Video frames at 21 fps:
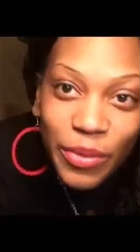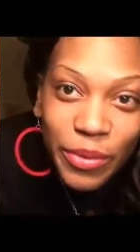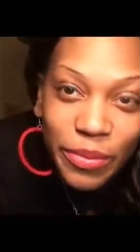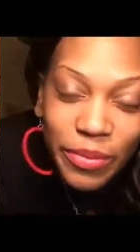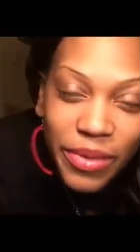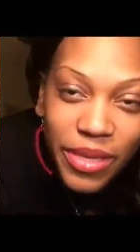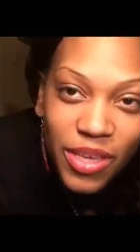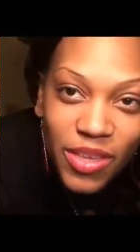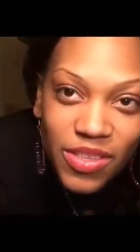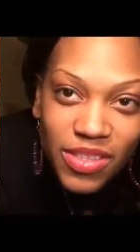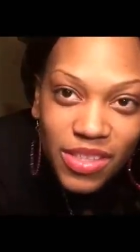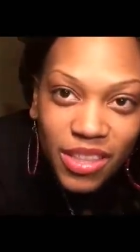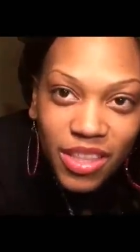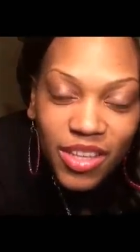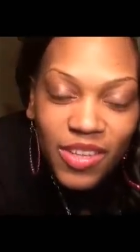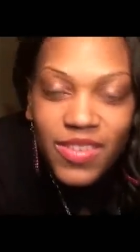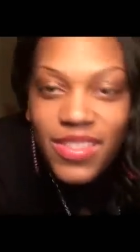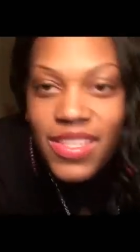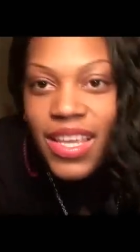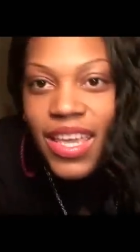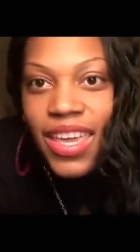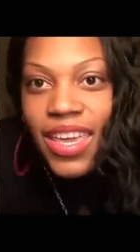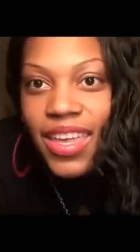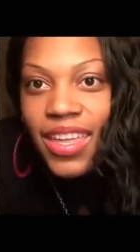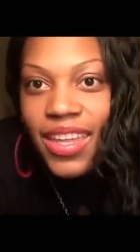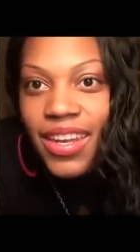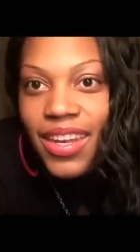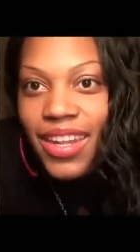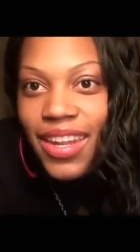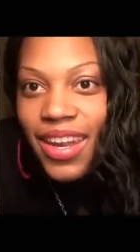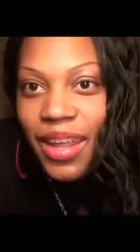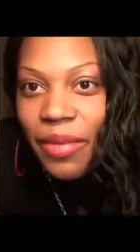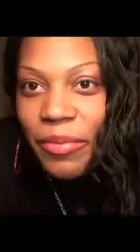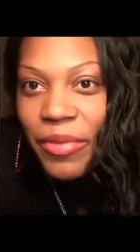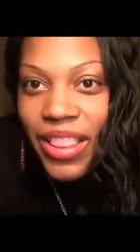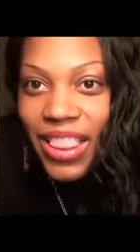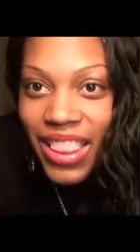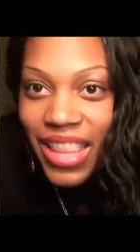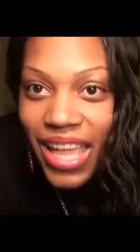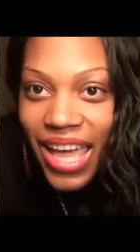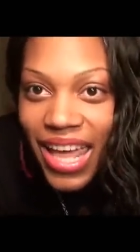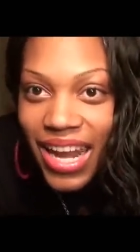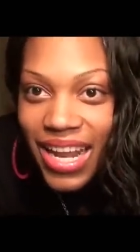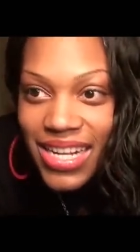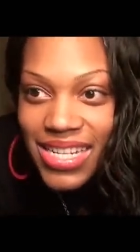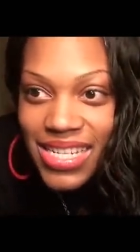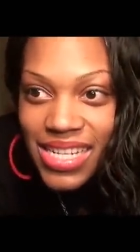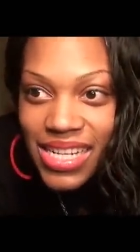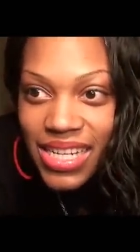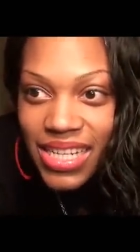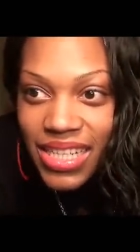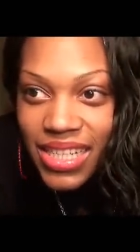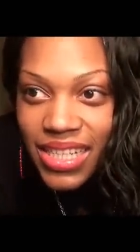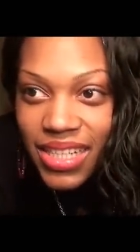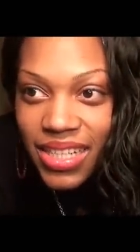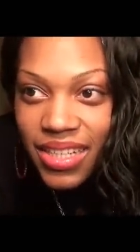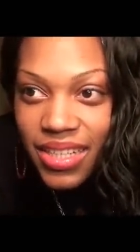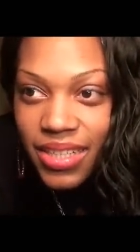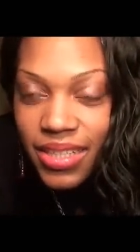will be using those again, and I'm glad I did it.